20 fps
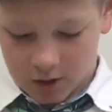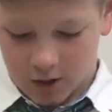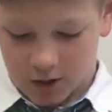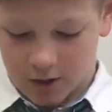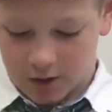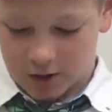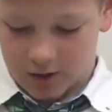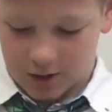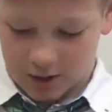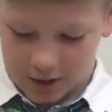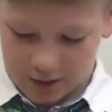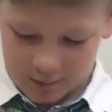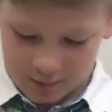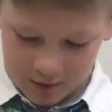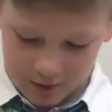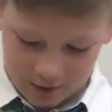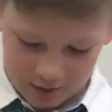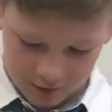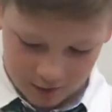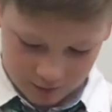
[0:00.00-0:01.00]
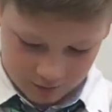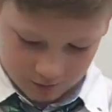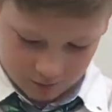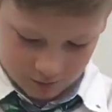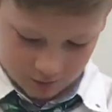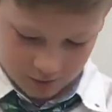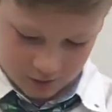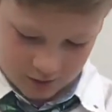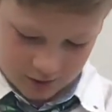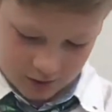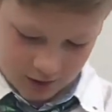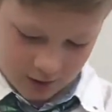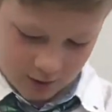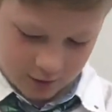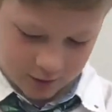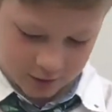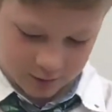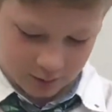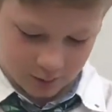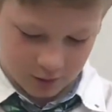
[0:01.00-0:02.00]
Hi, I'm Henry Ford. I
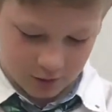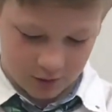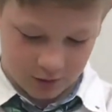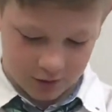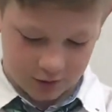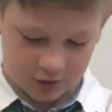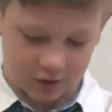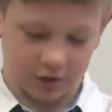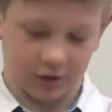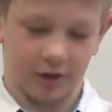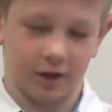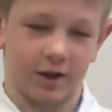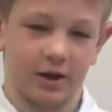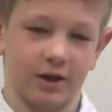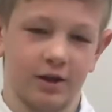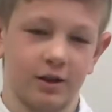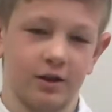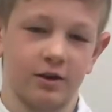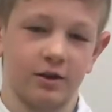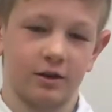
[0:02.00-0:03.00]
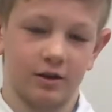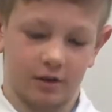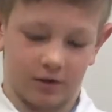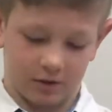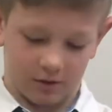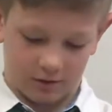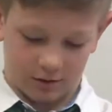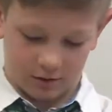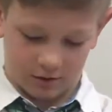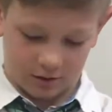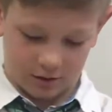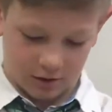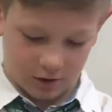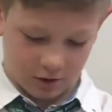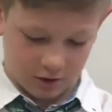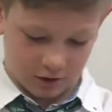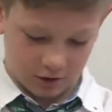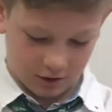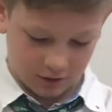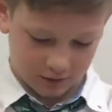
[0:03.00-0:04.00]
was born on July
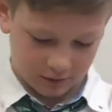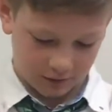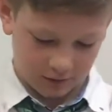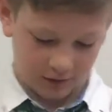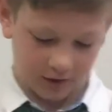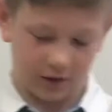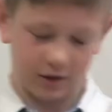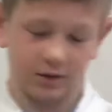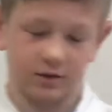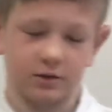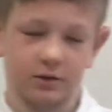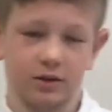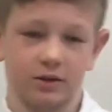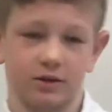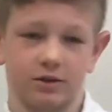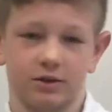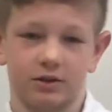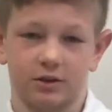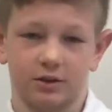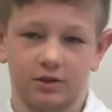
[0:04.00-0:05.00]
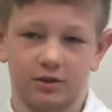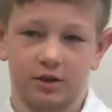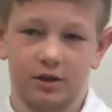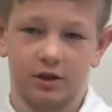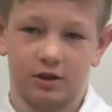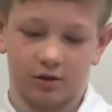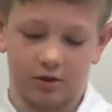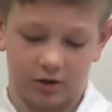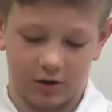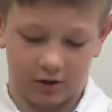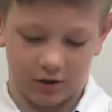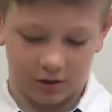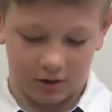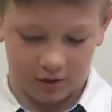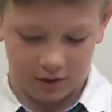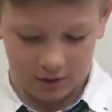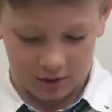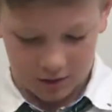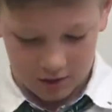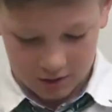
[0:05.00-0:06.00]
30th, 1863.
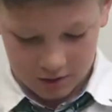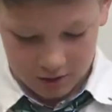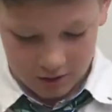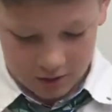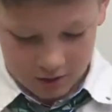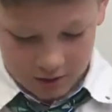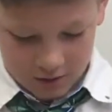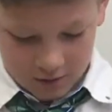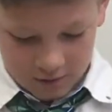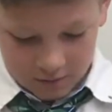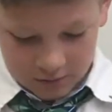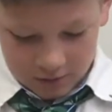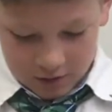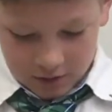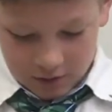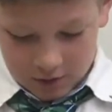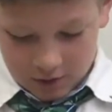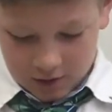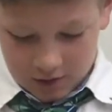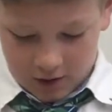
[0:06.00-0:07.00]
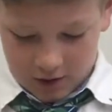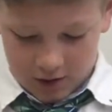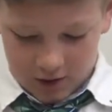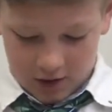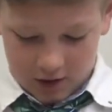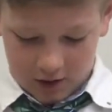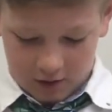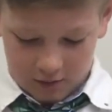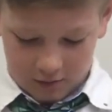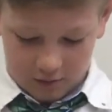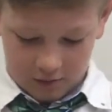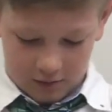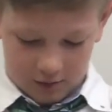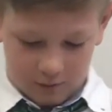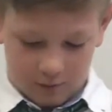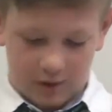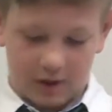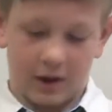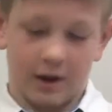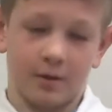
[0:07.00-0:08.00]
I have a
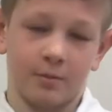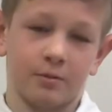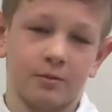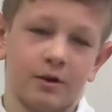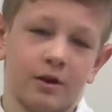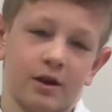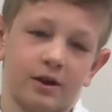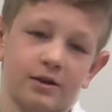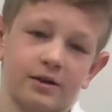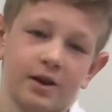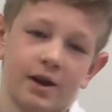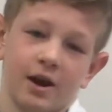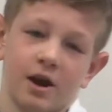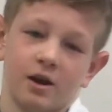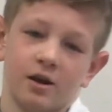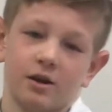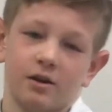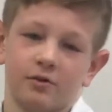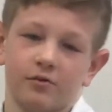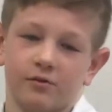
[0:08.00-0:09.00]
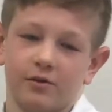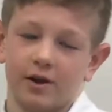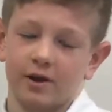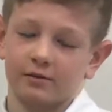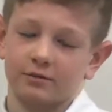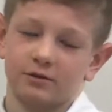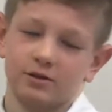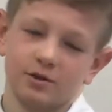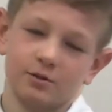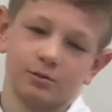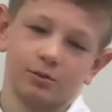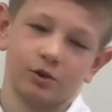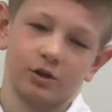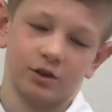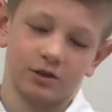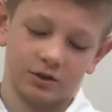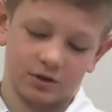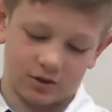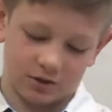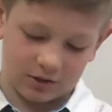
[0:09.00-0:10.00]
mom, a dad, and five
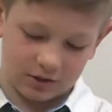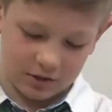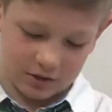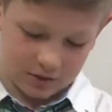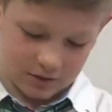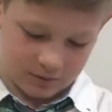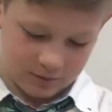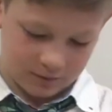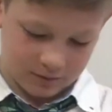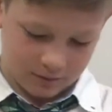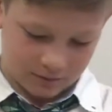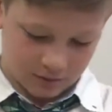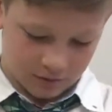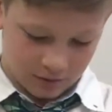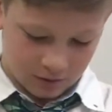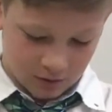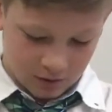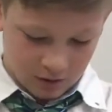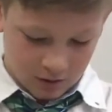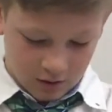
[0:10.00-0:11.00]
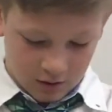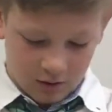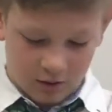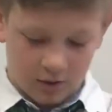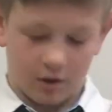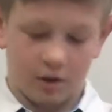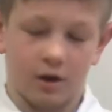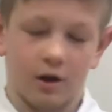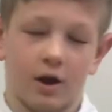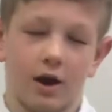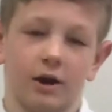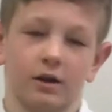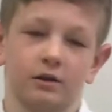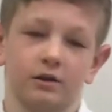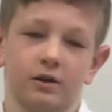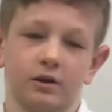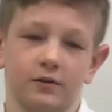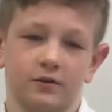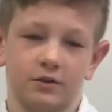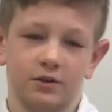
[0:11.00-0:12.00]
siblings. I
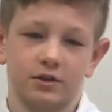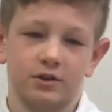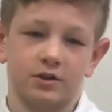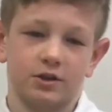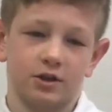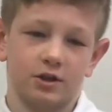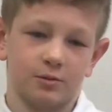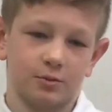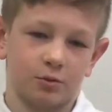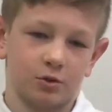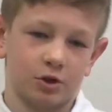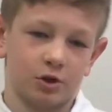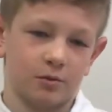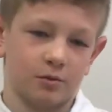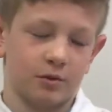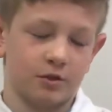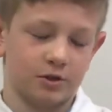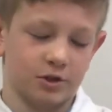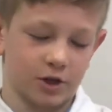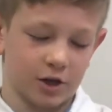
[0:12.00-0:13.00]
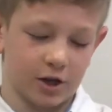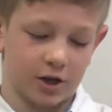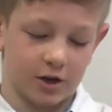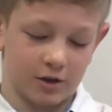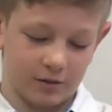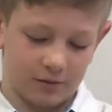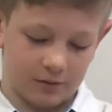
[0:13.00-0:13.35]
lived in Dearborn, Michigan.